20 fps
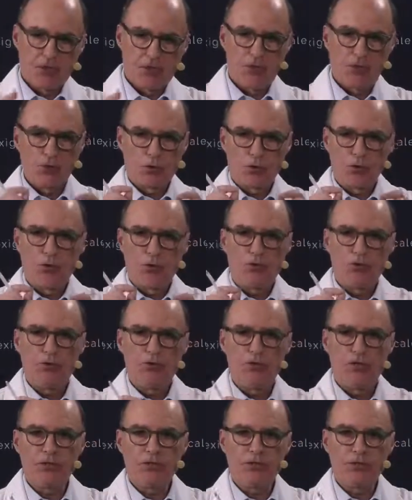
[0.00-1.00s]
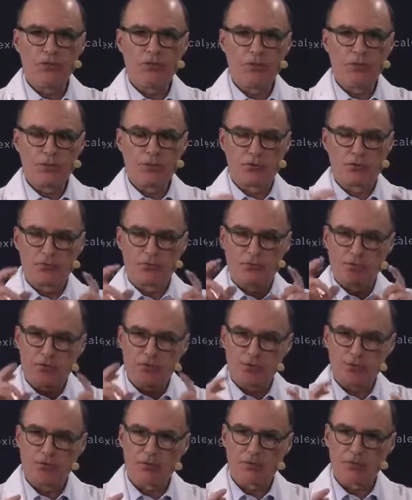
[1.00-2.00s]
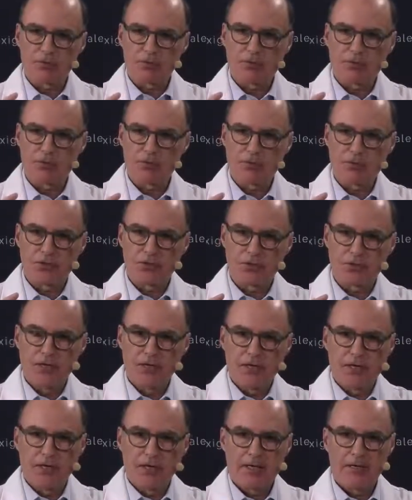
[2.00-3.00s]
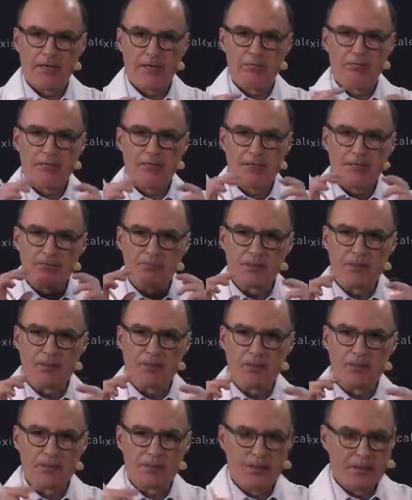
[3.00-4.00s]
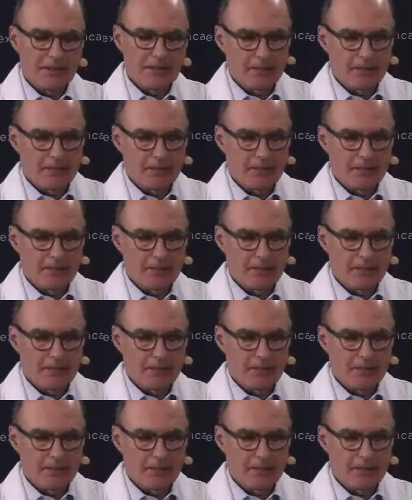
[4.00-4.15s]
So what you need to do is a picture of the patient and a big smile.